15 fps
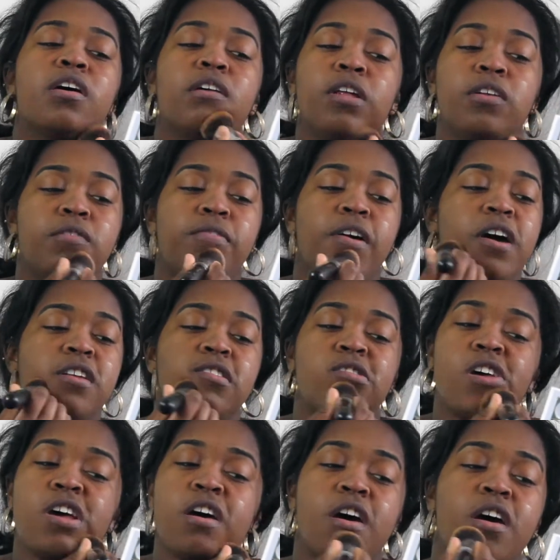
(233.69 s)
and you've had a
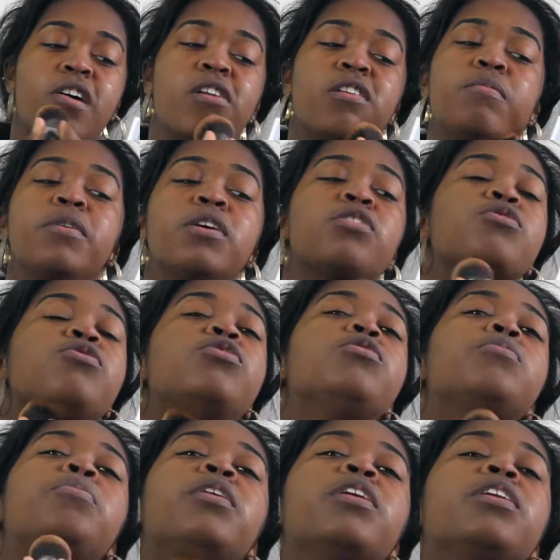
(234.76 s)
tan, make sure
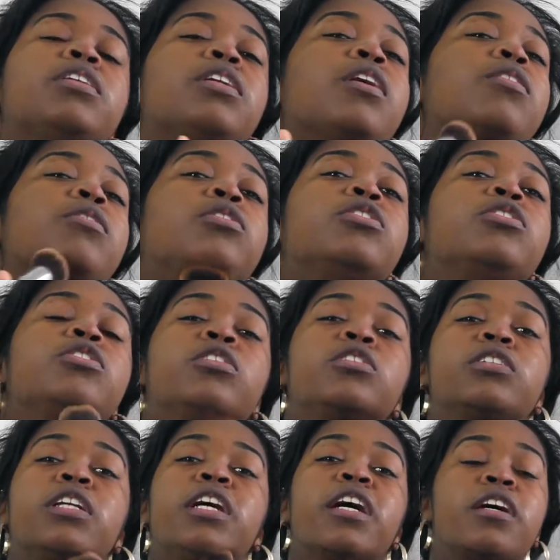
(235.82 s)
you bring it down onto your
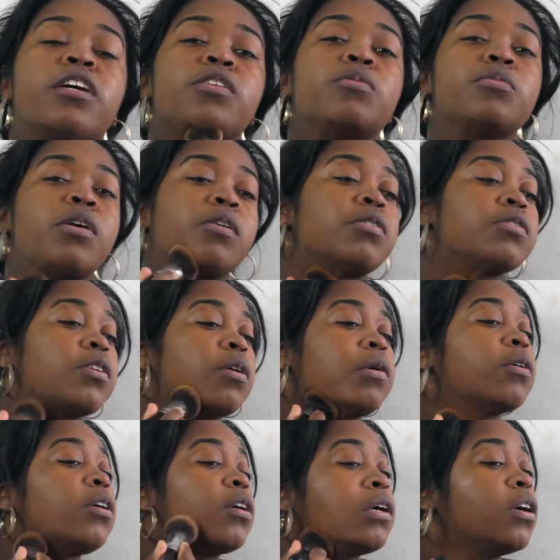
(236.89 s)
neck as well, so